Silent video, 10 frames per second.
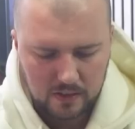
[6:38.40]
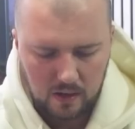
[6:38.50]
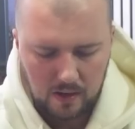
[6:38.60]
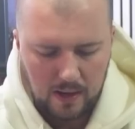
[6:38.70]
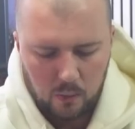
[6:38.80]

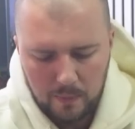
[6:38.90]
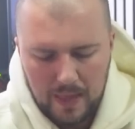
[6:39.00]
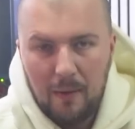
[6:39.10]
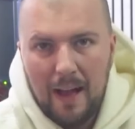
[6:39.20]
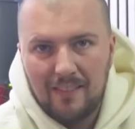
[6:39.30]
dart out
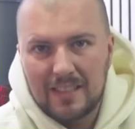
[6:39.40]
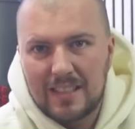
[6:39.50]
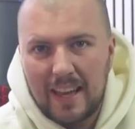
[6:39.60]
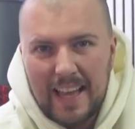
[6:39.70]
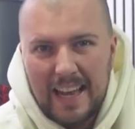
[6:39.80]
without having to
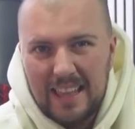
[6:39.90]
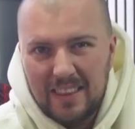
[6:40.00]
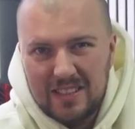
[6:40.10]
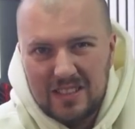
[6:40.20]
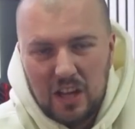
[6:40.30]
take any
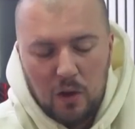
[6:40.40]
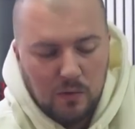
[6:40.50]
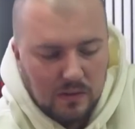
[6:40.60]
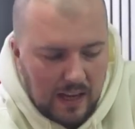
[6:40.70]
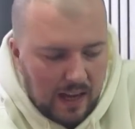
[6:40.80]
of the
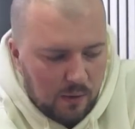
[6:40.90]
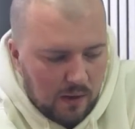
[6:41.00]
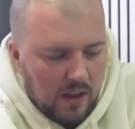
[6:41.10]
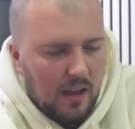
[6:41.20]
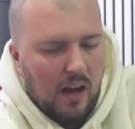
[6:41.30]
stones out.
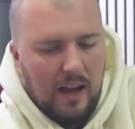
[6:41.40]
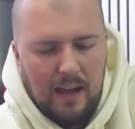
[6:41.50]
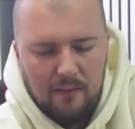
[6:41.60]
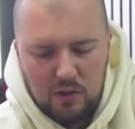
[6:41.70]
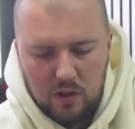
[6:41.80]
I
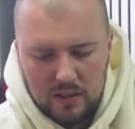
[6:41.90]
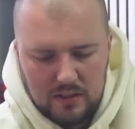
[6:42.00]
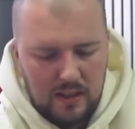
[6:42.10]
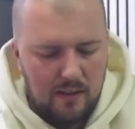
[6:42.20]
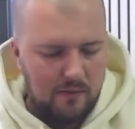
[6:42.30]
have got a
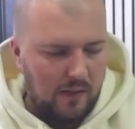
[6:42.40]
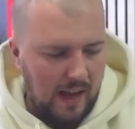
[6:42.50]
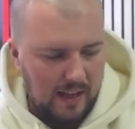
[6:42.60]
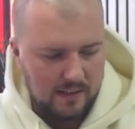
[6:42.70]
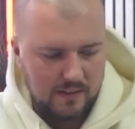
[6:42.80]
sieve
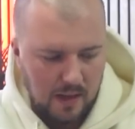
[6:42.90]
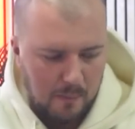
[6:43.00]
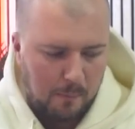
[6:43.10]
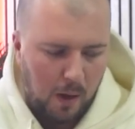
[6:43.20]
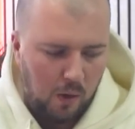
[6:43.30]
and
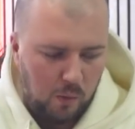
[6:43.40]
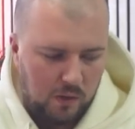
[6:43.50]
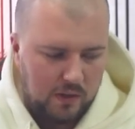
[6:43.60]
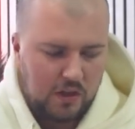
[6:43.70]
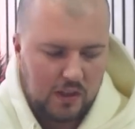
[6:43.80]
a
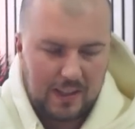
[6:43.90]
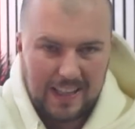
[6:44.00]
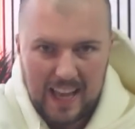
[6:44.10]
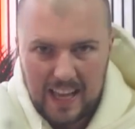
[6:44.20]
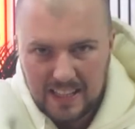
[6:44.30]
bowl just
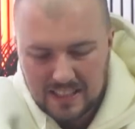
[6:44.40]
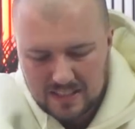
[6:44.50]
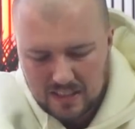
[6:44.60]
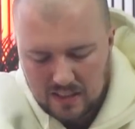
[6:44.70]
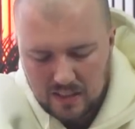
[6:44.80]
in case.